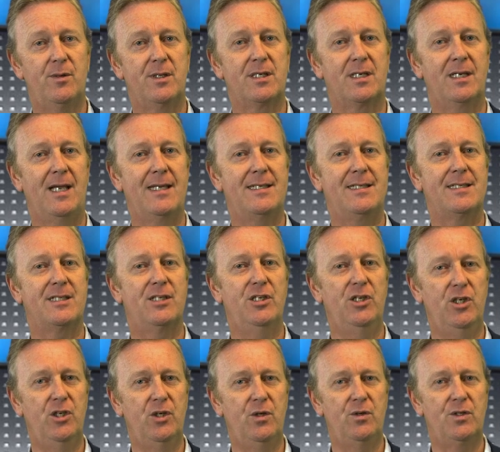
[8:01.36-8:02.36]
to its
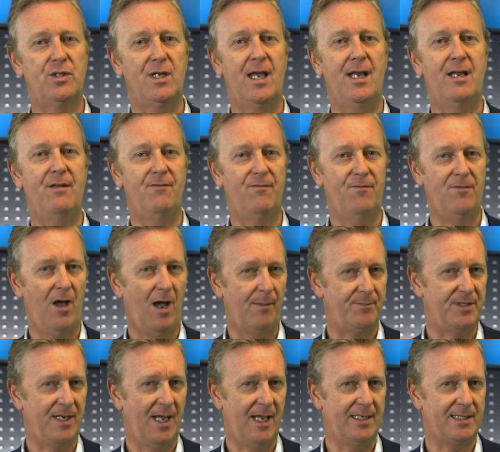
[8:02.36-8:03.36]
latest news and
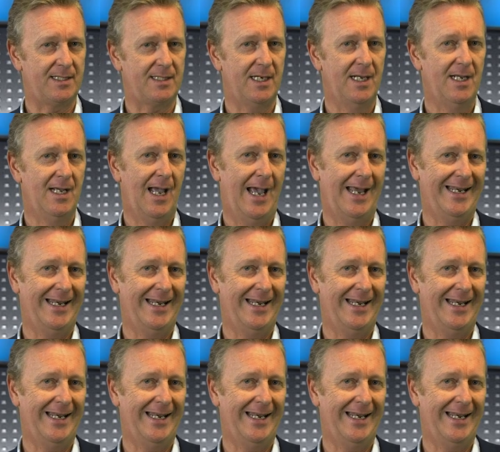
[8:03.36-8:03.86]
updates